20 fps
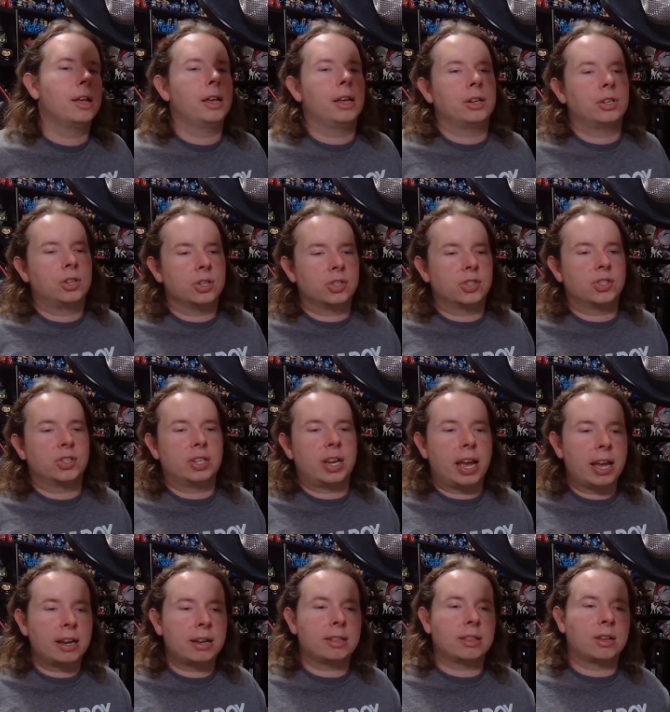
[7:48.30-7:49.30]
just
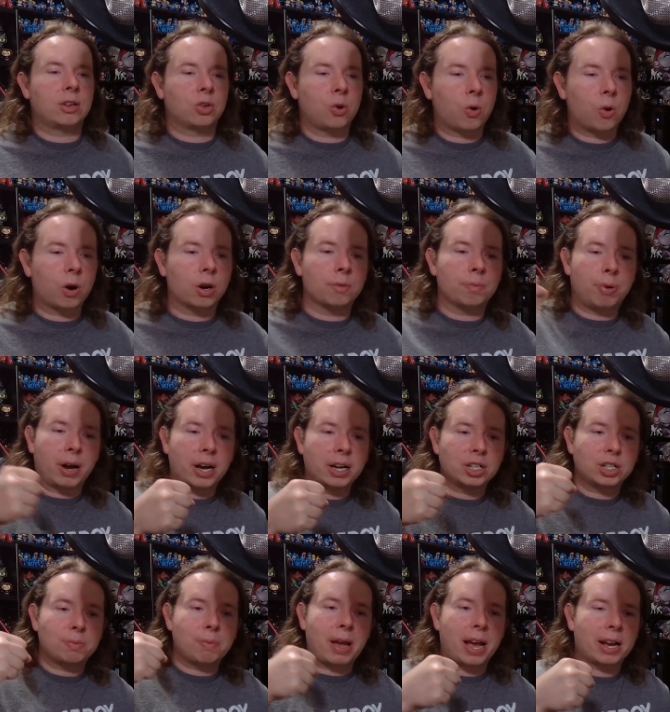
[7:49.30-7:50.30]
stand at the door and
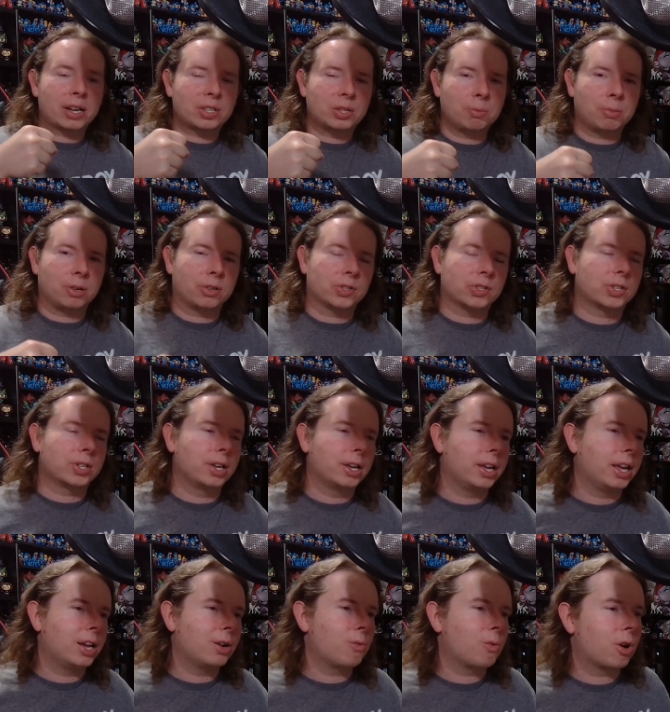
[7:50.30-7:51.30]
punch Maximals.
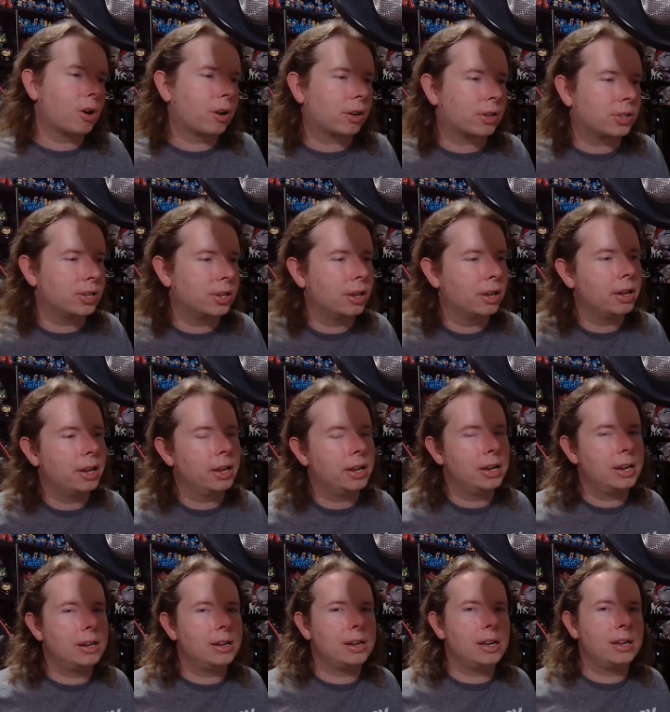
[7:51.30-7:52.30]
It worked.
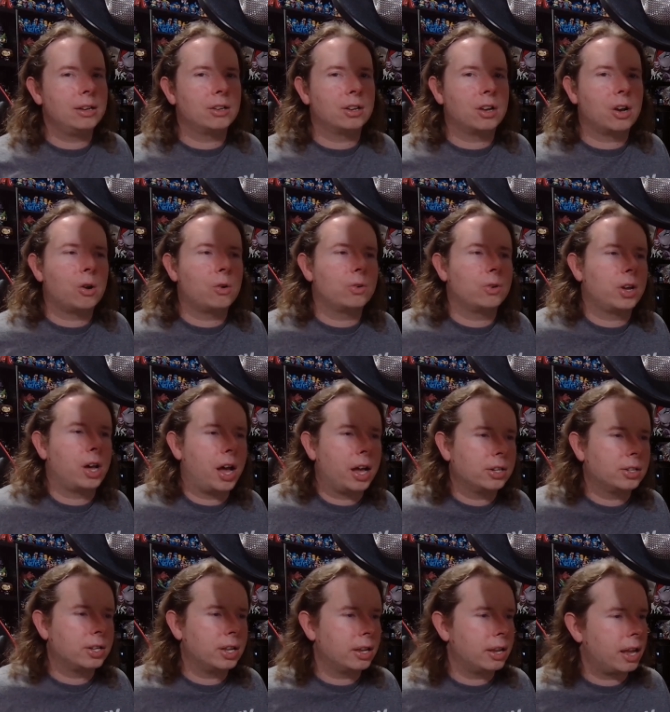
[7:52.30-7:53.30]
He didn't need to go
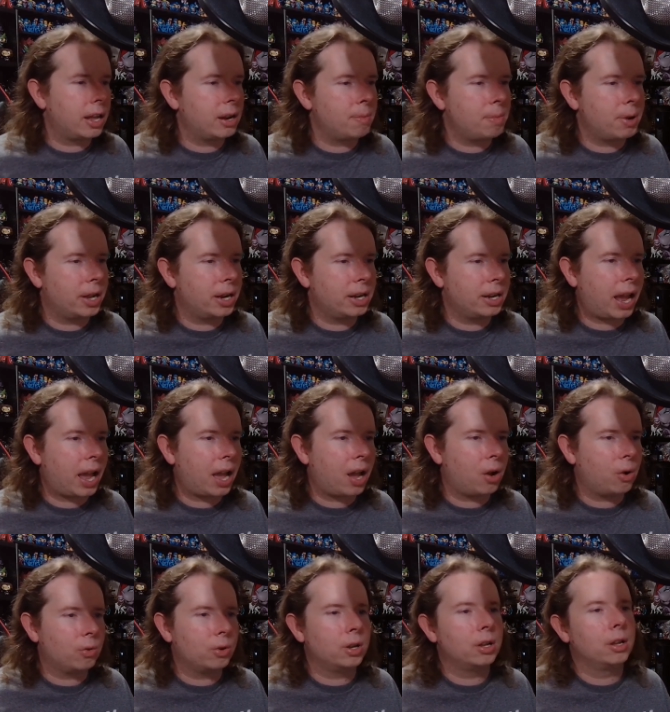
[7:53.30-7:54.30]
hunting anybody
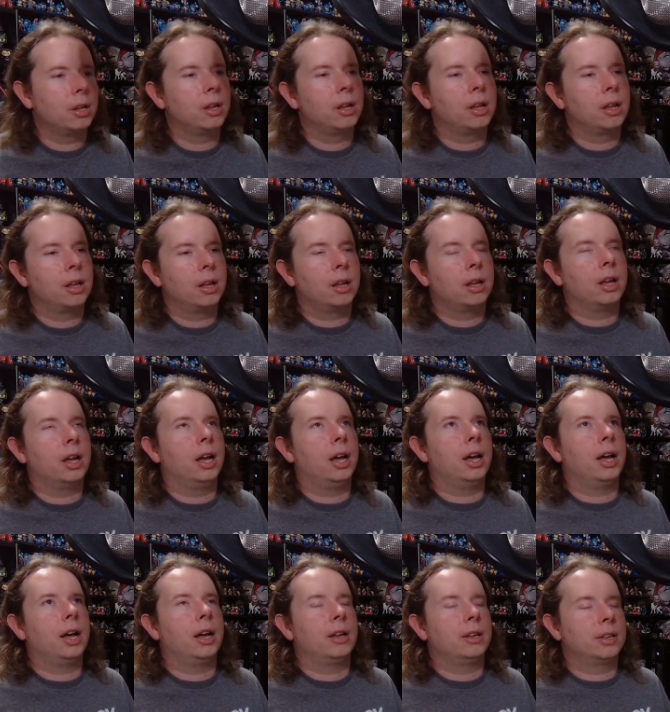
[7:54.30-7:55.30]
down.
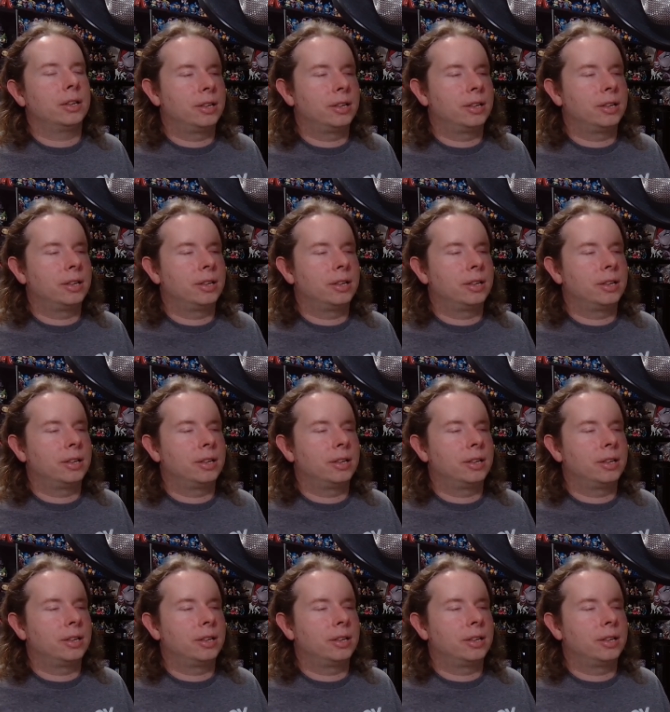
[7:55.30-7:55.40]
Uh,